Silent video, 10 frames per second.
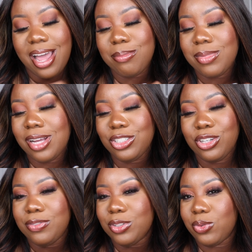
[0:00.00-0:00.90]
I'm not
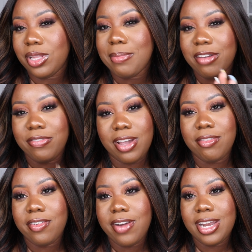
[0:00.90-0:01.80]
sure if it's really my
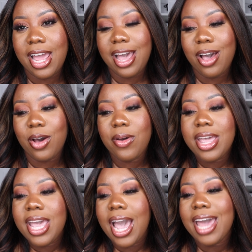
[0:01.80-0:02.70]
favorite right now.
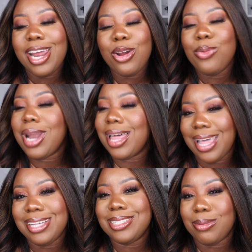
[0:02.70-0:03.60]
And I know when I
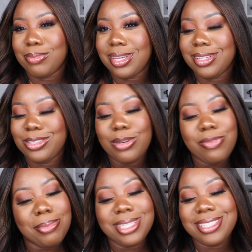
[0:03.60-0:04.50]
like something. So if
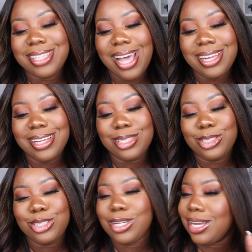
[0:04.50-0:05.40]
I'm undecided,
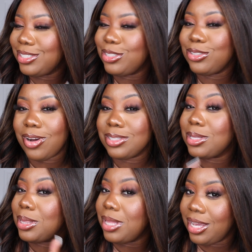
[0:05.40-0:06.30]
chances are it's
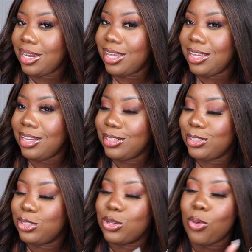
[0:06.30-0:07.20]
leaning
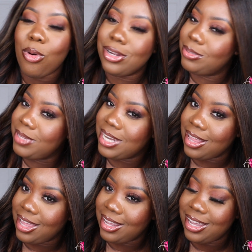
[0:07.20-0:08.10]
towards me
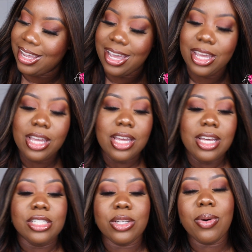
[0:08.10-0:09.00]
not liking it.
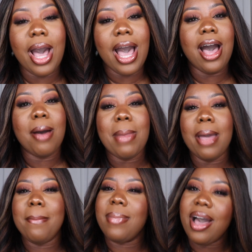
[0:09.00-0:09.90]
So
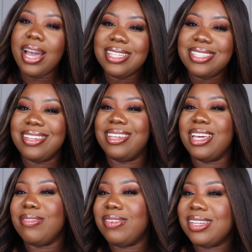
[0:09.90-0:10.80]
I might
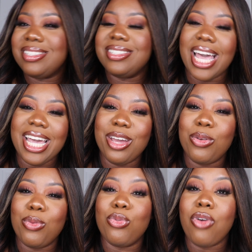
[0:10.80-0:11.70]
give it a second
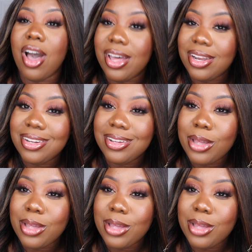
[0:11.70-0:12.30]
run.